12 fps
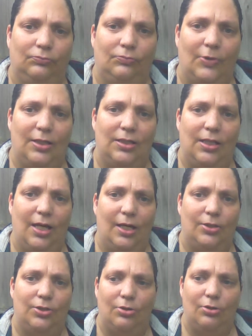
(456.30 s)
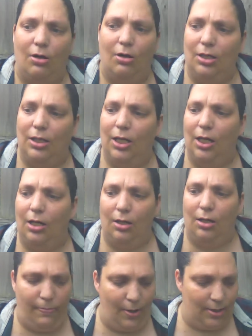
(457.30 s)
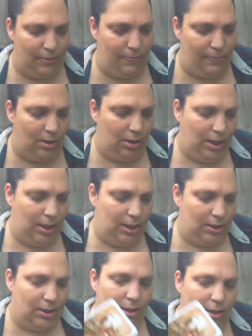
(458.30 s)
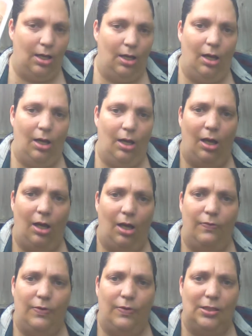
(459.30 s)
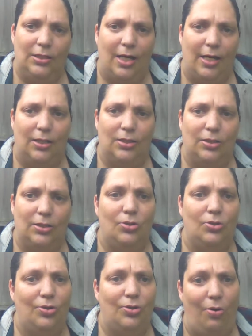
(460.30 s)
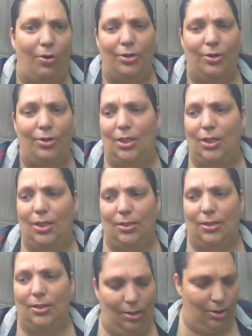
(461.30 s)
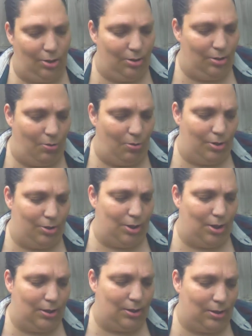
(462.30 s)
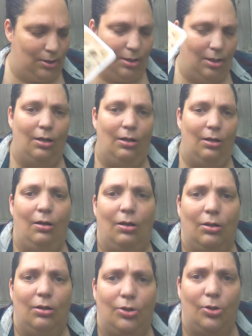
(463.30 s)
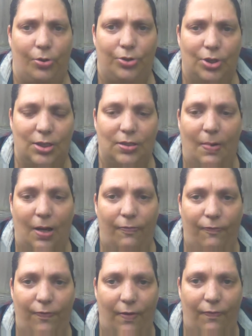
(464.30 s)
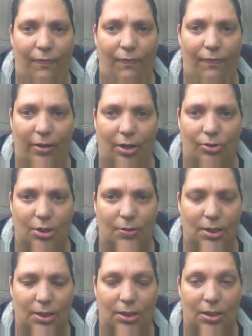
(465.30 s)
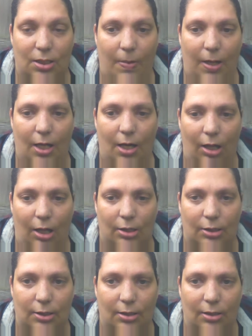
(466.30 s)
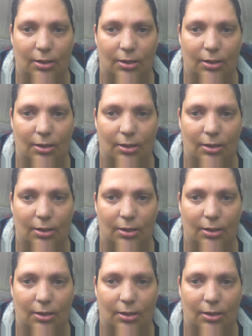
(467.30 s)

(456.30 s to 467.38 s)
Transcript: That's the extra card in there. Possibilities. This deck is gorgeous. Gorgeous. Gorgeous. My favorite card in there, just because so many colors.